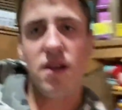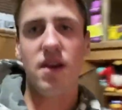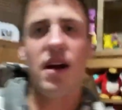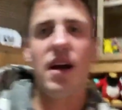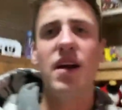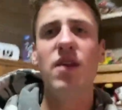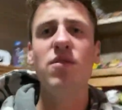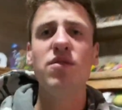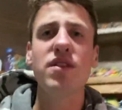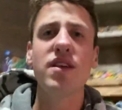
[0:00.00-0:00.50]
I
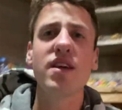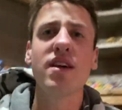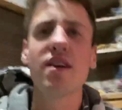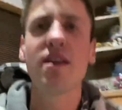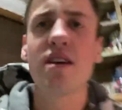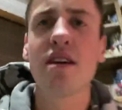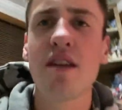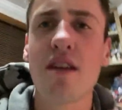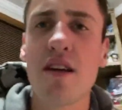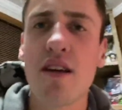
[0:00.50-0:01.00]
don't
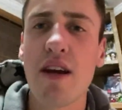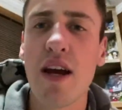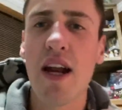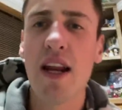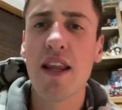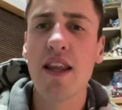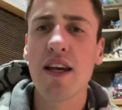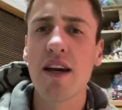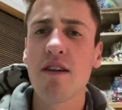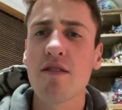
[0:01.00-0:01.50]
think
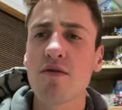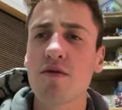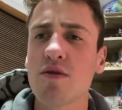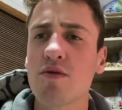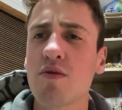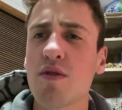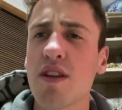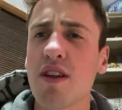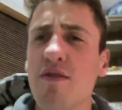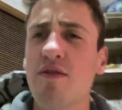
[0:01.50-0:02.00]
anything else was
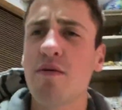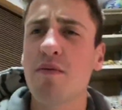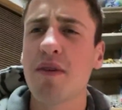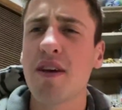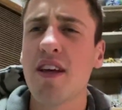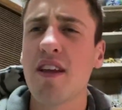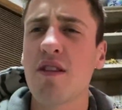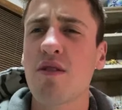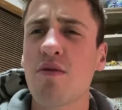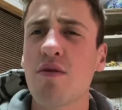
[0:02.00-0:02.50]
really from
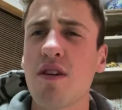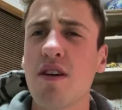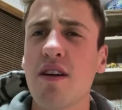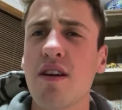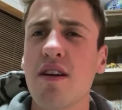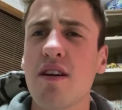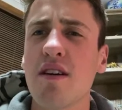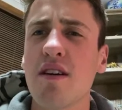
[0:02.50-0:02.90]
E three.